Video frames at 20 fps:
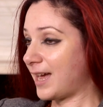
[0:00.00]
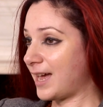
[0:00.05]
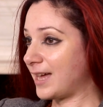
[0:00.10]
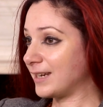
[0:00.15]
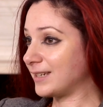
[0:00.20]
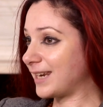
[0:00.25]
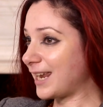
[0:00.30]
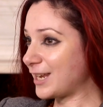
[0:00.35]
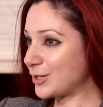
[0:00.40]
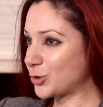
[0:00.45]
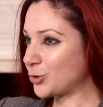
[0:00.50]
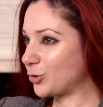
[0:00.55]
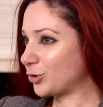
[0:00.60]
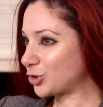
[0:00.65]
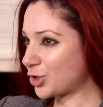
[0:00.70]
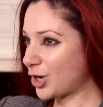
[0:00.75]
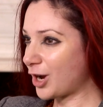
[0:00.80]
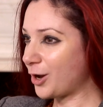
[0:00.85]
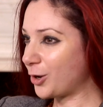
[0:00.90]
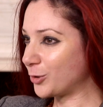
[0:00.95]
and gets your
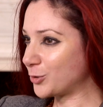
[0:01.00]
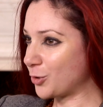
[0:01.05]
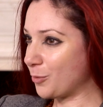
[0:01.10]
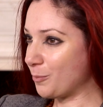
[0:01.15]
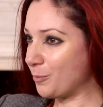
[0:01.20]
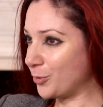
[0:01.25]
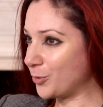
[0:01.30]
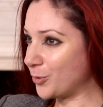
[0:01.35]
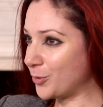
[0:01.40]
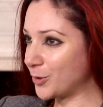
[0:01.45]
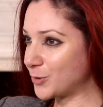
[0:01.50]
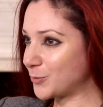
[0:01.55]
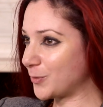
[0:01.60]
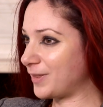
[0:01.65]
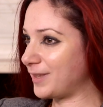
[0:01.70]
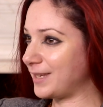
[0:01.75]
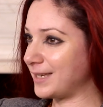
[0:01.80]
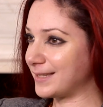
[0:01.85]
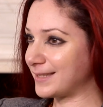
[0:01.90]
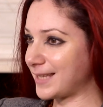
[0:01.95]
child on board
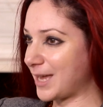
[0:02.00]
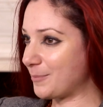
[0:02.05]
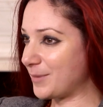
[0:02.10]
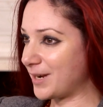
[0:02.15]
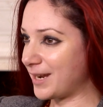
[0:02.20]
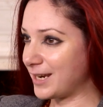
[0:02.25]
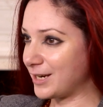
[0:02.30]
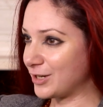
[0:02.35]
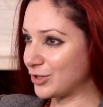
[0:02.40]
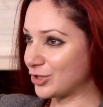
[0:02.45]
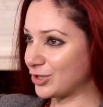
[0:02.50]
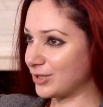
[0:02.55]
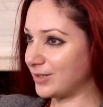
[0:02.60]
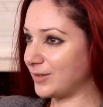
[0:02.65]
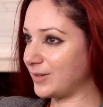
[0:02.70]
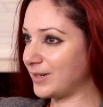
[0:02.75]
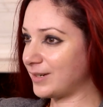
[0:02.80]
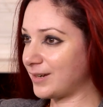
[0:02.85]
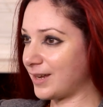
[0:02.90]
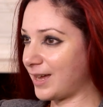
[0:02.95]
with the
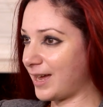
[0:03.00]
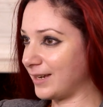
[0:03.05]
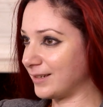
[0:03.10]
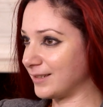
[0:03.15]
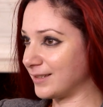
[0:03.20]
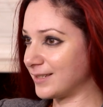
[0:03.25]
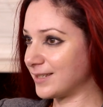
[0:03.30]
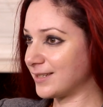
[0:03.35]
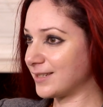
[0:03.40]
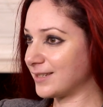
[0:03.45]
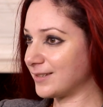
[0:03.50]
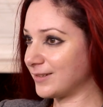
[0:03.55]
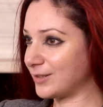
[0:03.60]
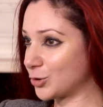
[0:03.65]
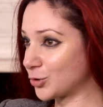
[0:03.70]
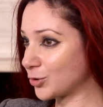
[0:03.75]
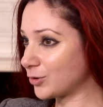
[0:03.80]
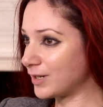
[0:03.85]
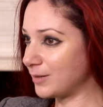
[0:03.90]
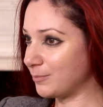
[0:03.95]
examination and the
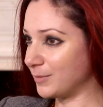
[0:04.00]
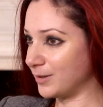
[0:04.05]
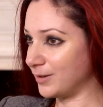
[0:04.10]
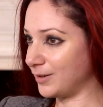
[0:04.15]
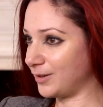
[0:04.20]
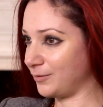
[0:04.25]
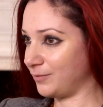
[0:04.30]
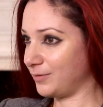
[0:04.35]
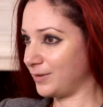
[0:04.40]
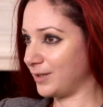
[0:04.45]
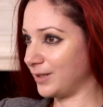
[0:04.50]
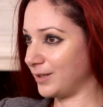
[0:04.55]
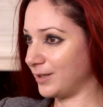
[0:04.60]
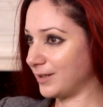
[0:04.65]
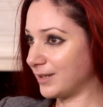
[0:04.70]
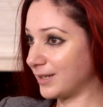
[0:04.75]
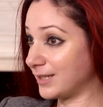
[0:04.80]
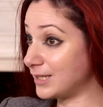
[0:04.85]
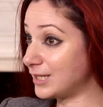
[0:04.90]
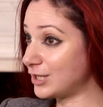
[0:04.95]
treatment of
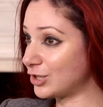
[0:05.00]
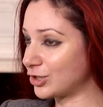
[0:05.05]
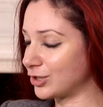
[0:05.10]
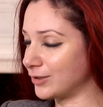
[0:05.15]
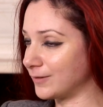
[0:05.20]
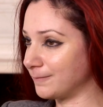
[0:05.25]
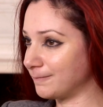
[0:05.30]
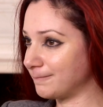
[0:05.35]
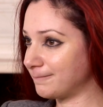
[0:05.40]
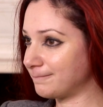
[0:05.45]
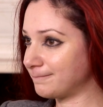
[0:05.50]
the condition.